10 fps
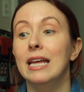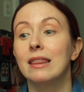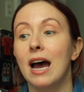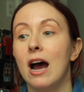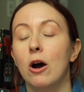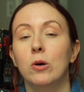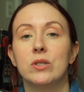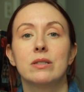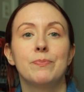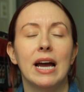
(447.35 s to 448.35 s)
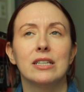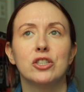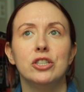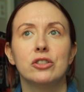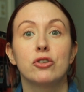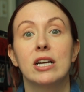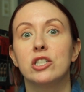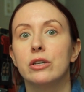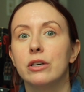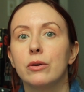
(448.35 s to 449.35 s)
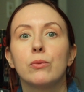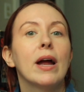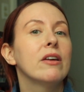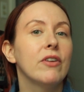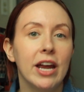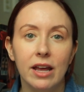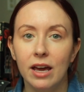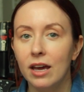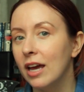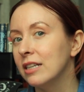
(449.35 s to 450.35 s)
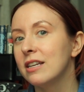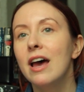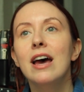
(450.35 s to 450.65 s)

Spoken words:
in the house as she's trying to renovate it and